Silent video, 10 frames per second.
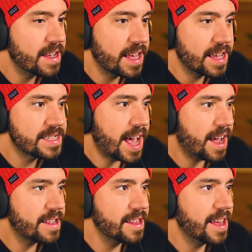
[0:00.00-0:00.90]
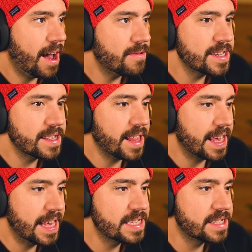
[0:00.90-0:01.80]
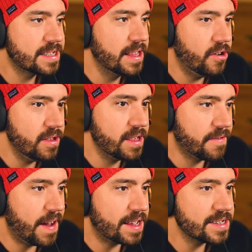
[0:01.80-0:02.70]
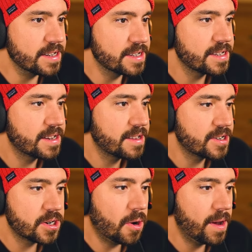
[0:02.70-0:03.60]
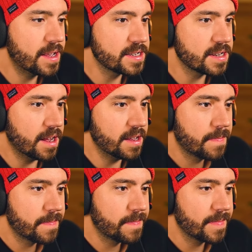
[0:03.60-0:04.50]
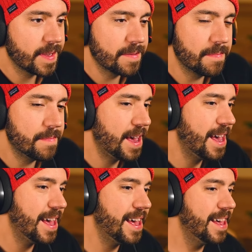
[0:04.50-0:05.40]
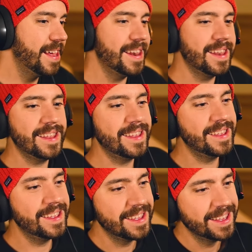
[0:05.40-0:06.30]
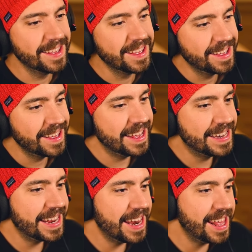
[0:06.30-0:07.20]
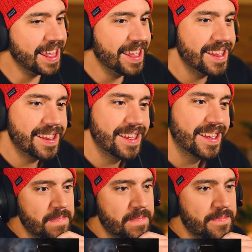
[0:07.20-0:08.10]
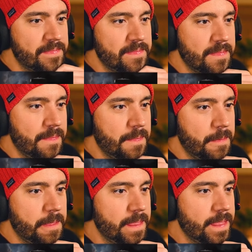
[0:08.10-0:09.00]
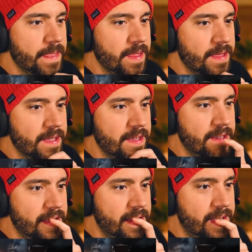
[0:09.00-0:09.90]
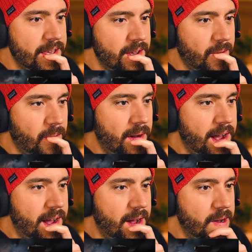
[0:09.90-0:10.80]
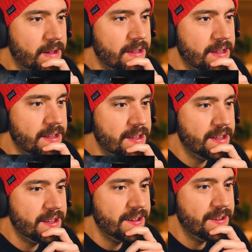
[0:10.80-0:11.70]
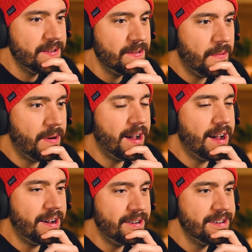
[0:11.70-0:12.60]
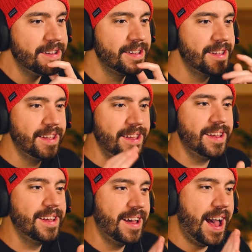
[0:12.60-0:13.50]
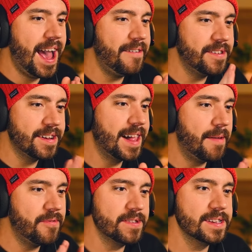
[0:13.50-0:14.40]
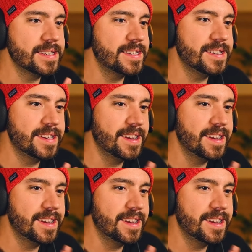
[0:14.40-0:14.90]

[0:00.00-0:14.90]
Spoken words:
Exactly. How is he? Like, he's literally the fastest. There's no way he's not. Man. He did it. He's the best. Wow. Wow. I have to clap for this.